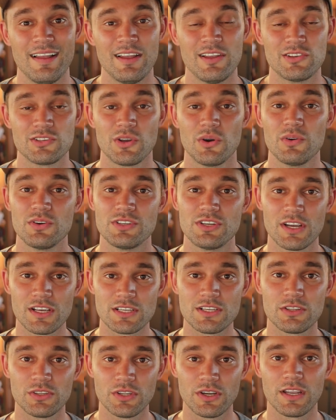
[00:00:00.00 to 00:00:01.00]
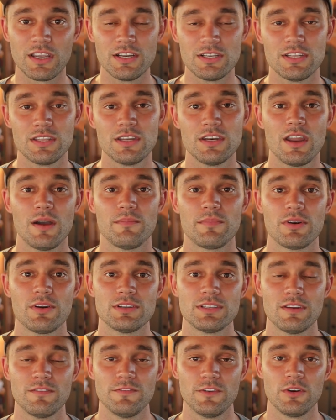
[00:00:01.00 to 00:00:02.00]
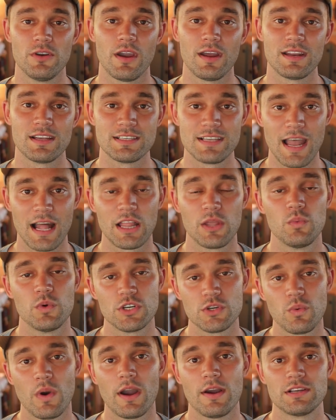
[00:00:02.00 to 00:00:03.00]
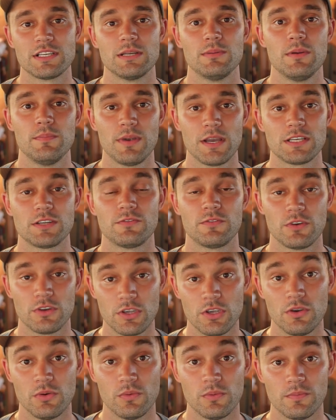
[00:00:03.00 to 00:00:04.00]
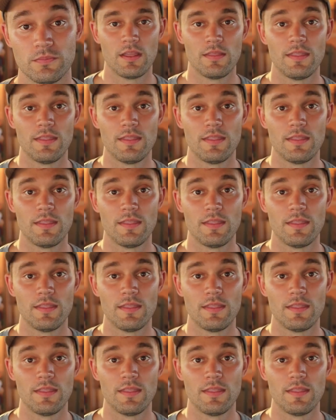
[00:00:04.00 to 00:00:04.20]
So just look into the numbers and figure out exactly which wire is gonna be best for you.